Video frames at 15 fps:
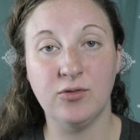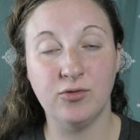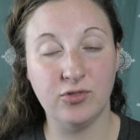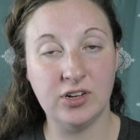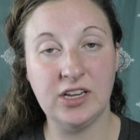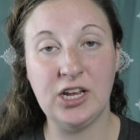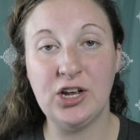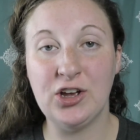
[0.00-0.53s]

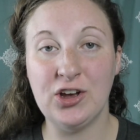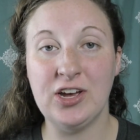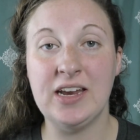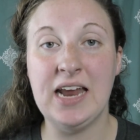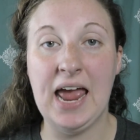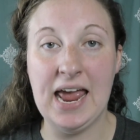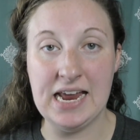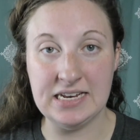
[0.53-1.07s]
really good
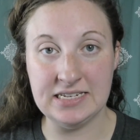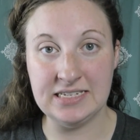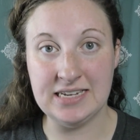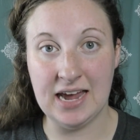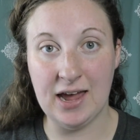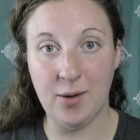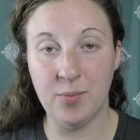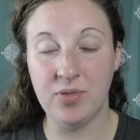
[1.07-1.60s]

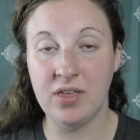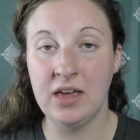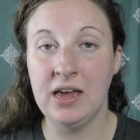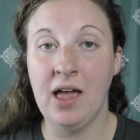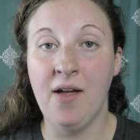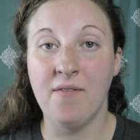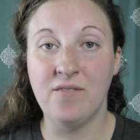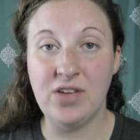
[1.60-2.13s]
in-depth
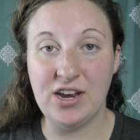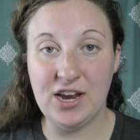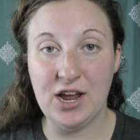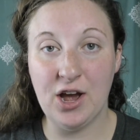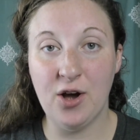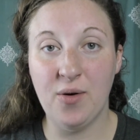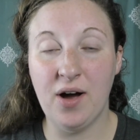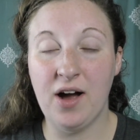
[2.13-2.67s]
video